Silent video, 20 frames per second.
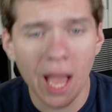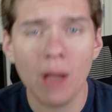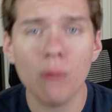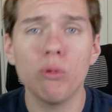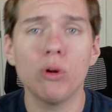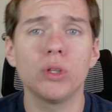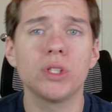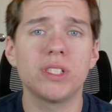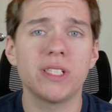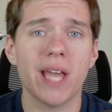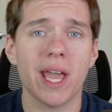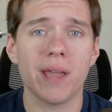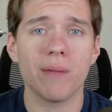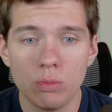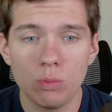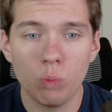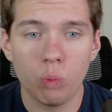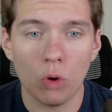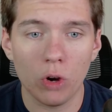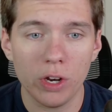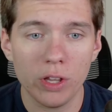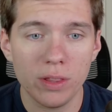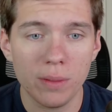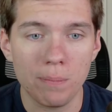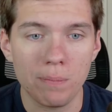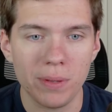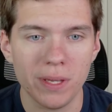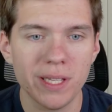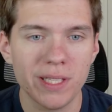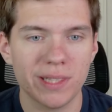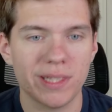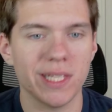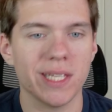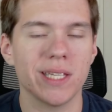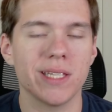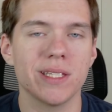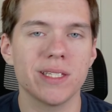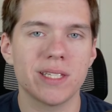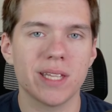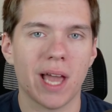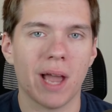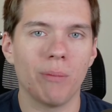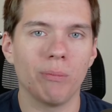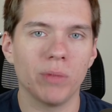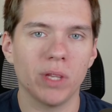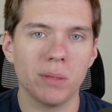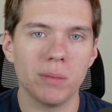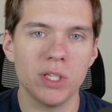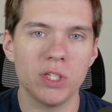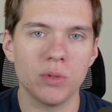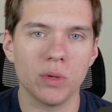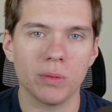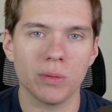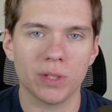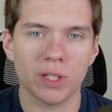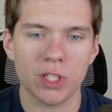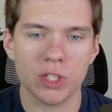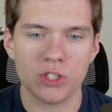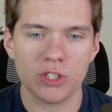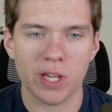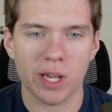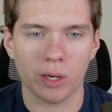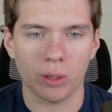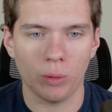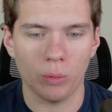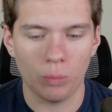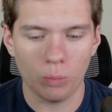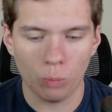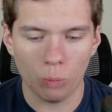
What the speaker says: I will say, one of the big things I'm going to be doing with this channel,